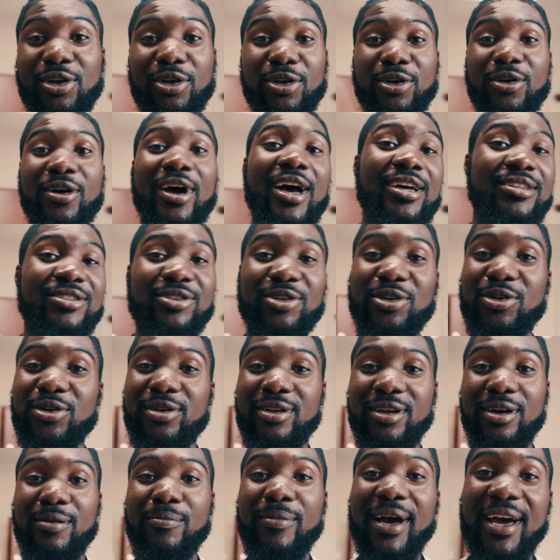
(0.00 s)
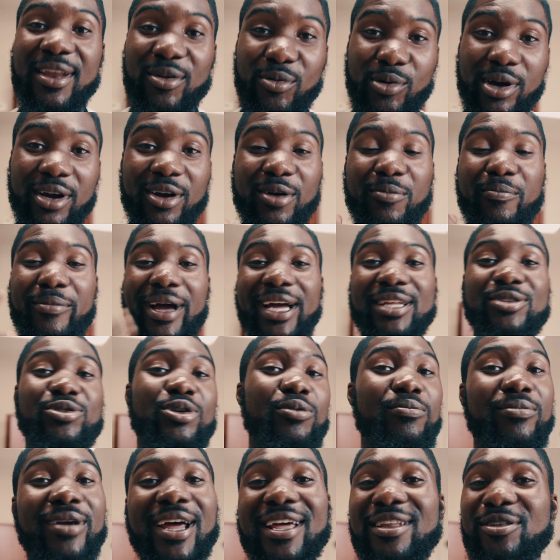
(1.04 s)
Yo, how's it going, everybody? Welcome back
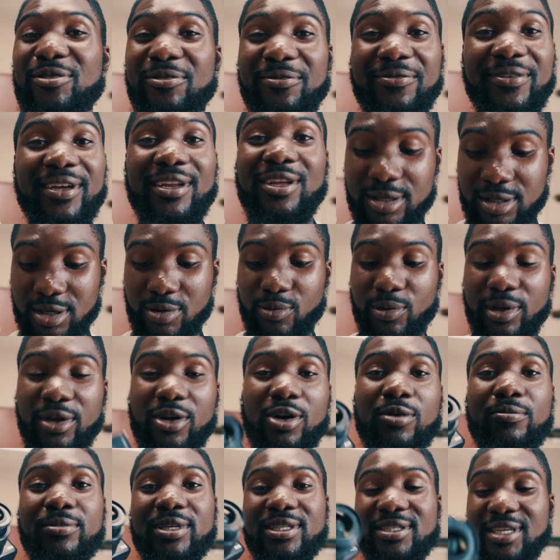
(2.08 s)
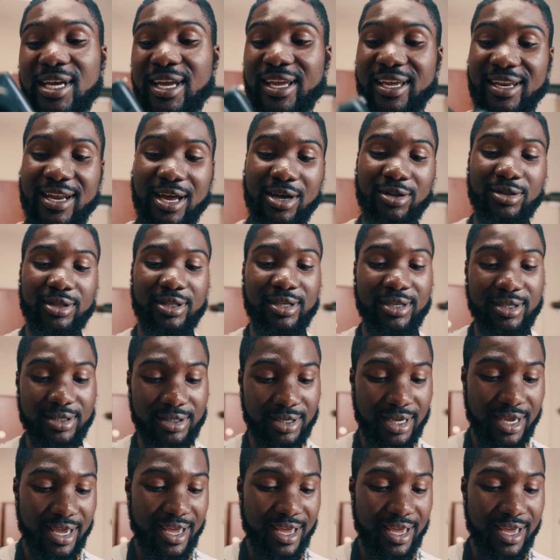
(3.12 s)
to a brand new video. We're going to be checking out this